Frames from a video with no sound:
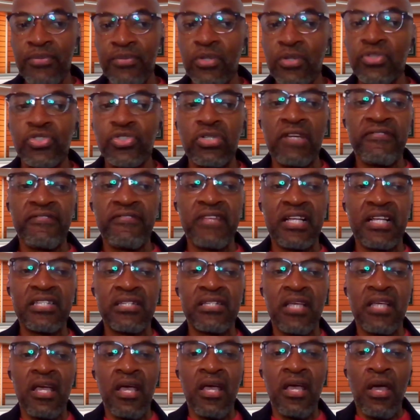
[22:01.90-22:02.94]
I'm not sure if
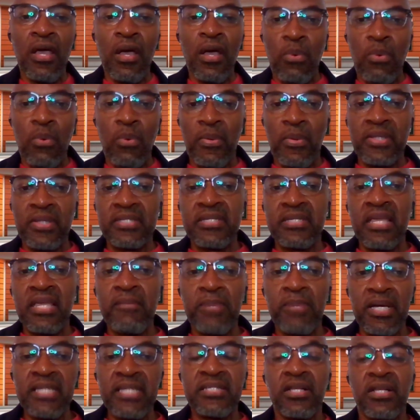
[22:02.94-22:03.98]
that's what we're
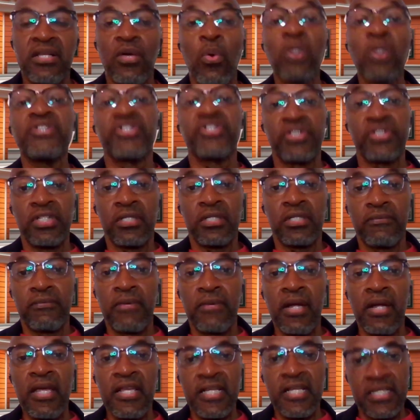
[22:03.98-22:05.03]
saying, but it's a question,
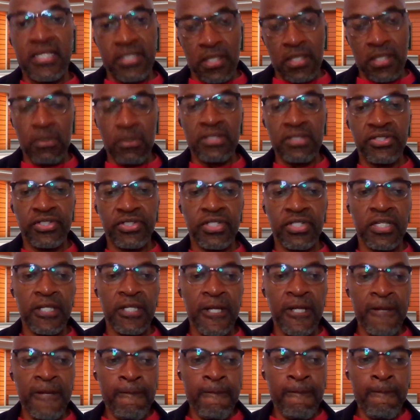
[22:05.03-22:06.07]
right? It's a
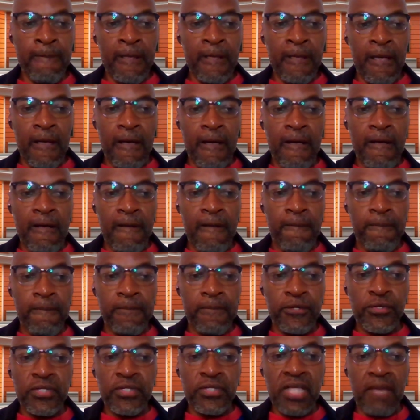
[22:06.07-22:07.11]
question.
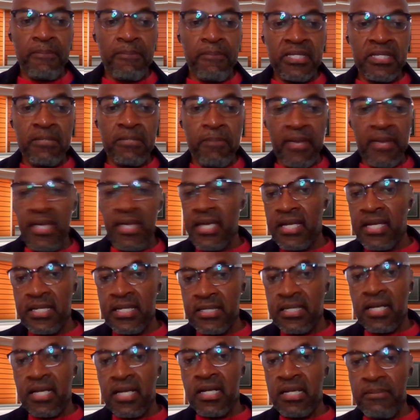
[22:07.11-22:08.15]
Should that be
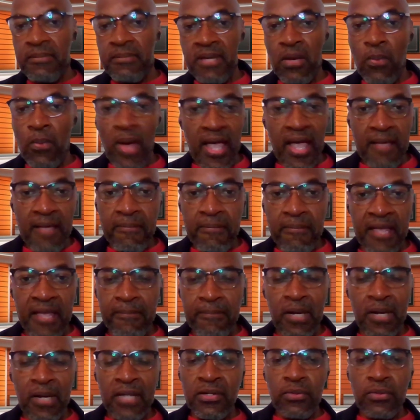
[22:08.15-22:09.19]
debated? Is there going to be a white
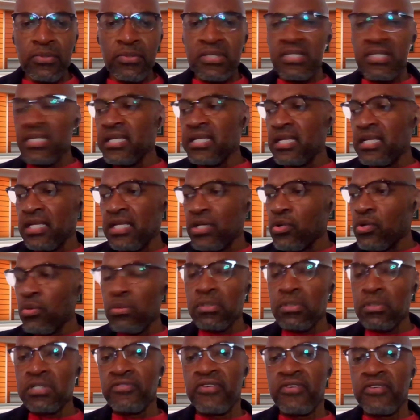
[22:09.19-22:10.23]
paper? I don't see any
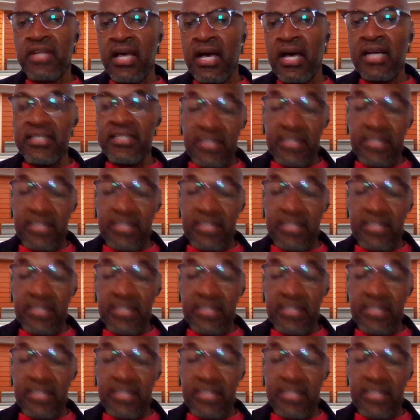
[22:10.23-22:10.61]
calls for that.